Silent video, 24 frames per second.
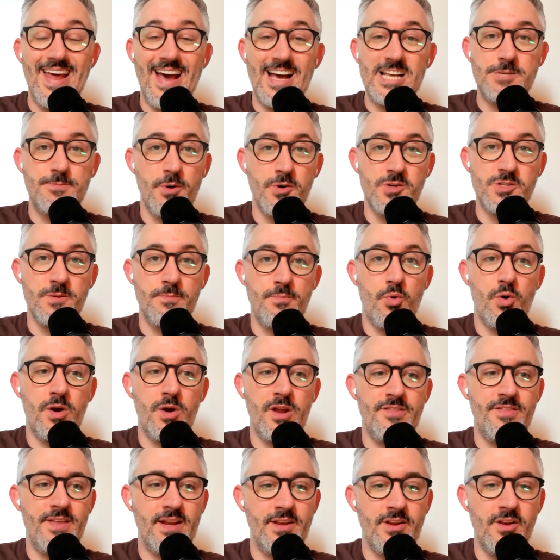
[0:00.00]
next most
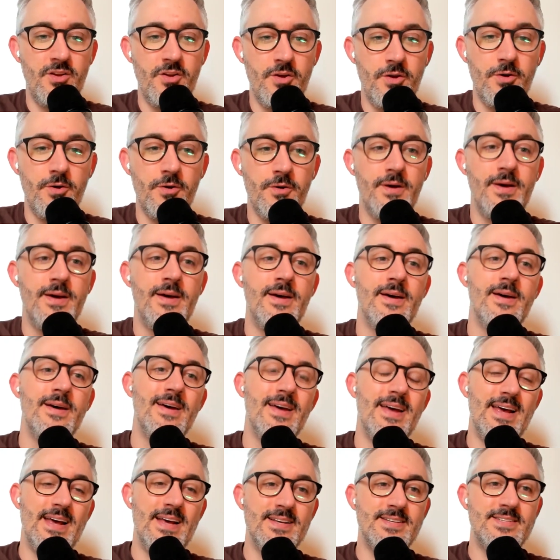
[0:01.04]
important thing to do
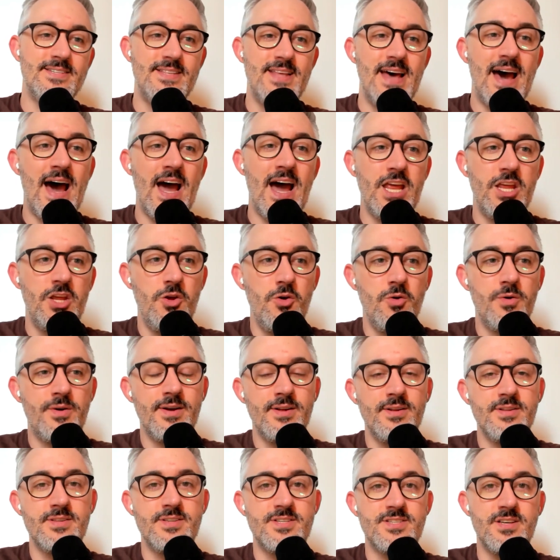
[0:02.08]
is that you
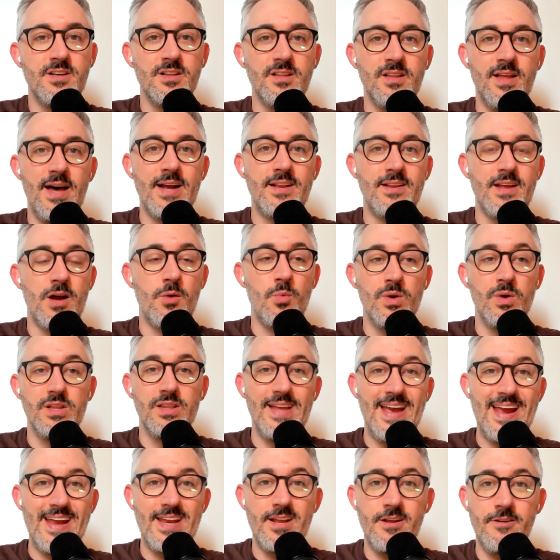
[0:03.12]
can select a
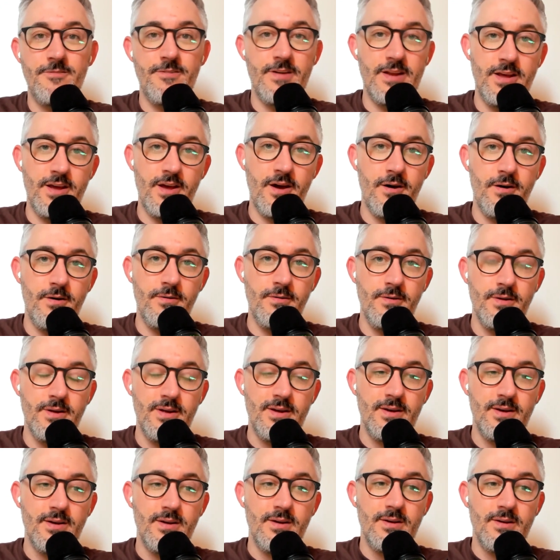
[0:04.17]
related video
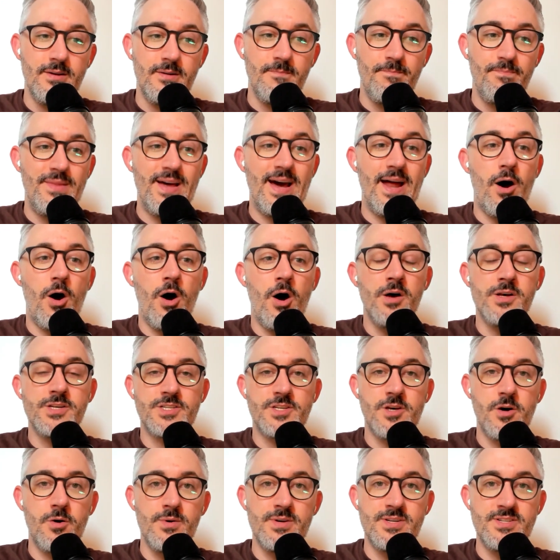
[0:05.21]
that
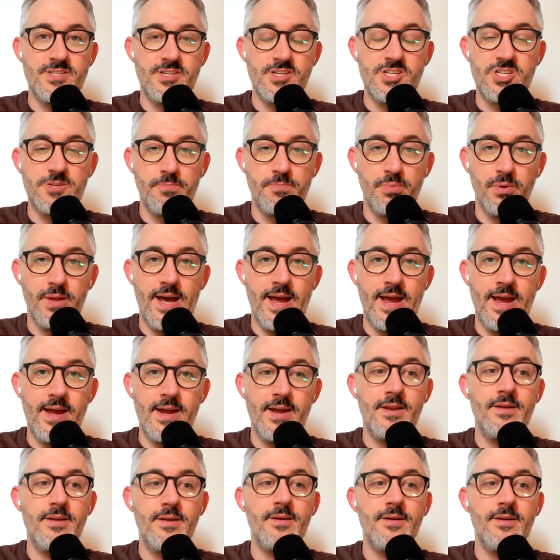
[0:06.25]
also is
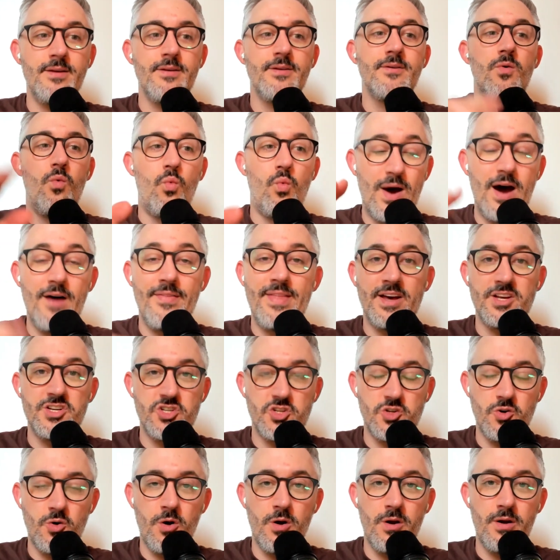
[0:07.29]
displayed while that
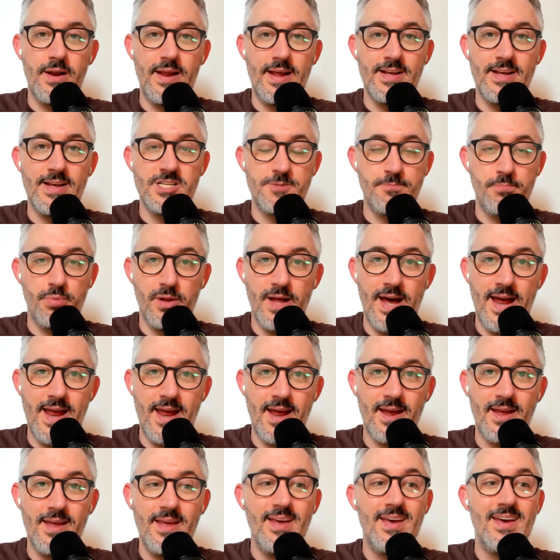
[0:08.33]
short is
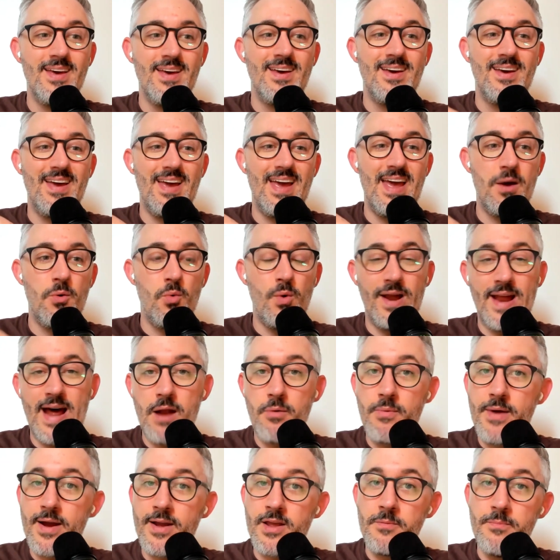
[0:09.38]
playing. And what
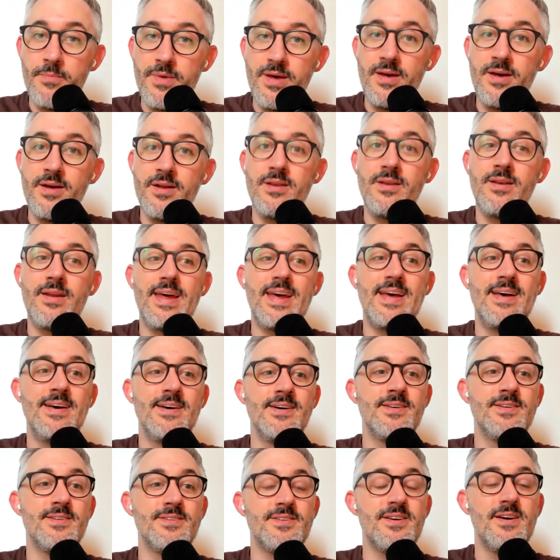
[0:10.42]
I recommend
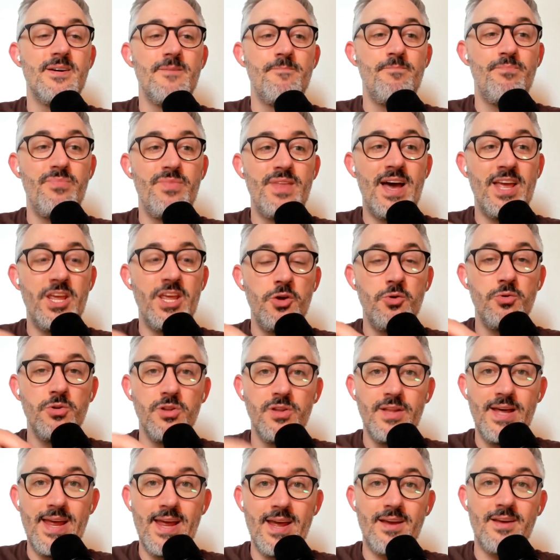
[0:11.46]
is that you
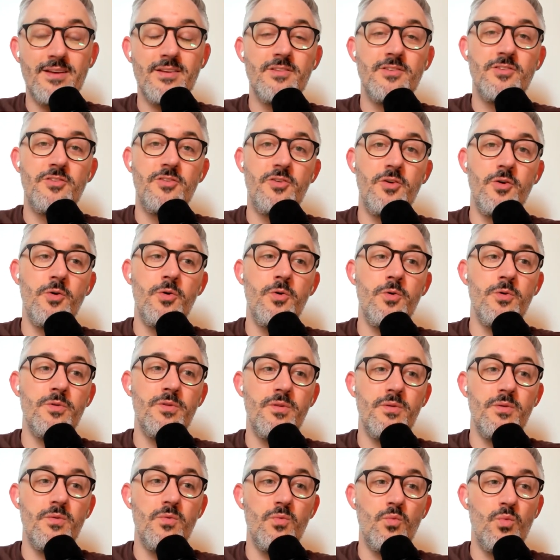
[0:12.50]
link
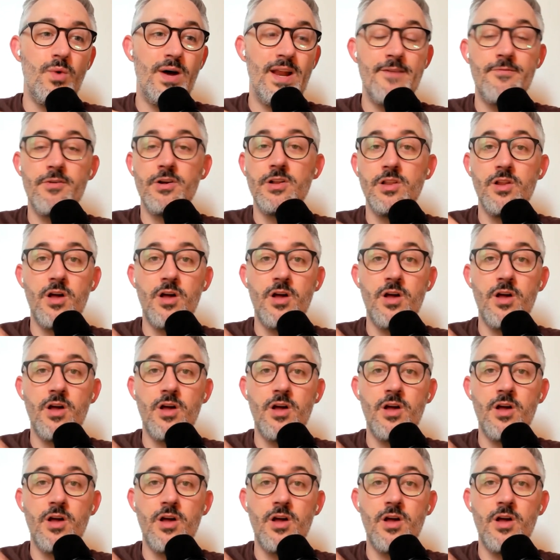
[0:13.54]
to whatever